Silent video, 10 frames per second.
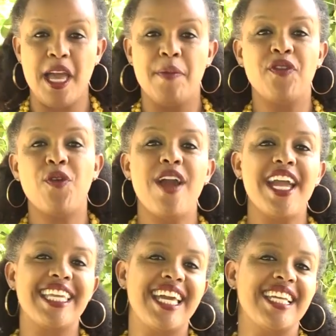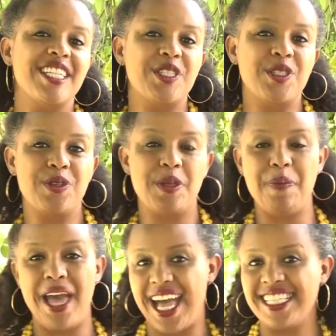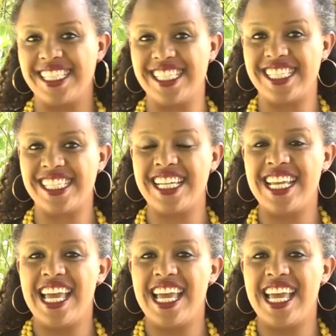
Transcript: Before I get into the passage,